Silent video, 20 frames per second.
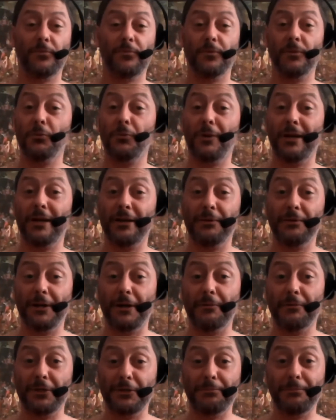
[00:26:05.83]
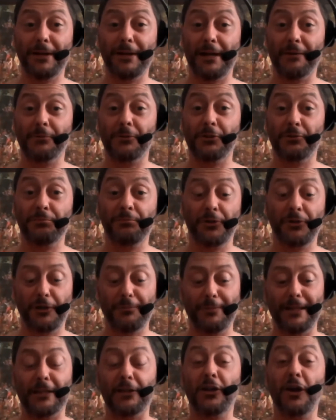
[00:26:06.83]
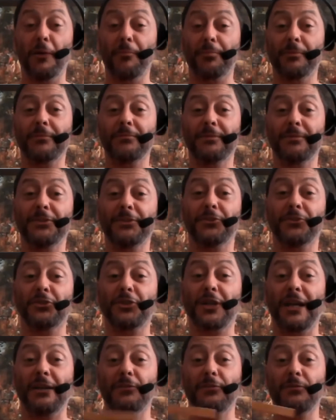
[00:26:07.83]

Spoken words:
the way I'm going to make the cup, so just